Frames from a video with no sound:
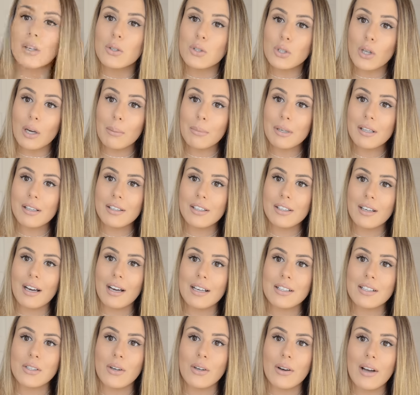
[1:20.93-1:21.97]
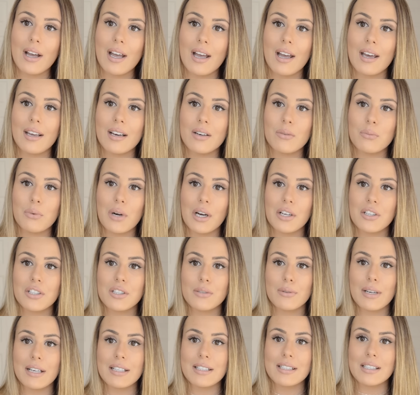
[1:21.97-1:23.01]
So I'm gonna let you guys go ahead and watch the
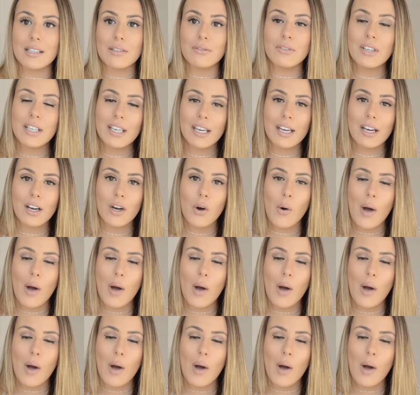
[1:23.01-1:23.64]
rest of the video.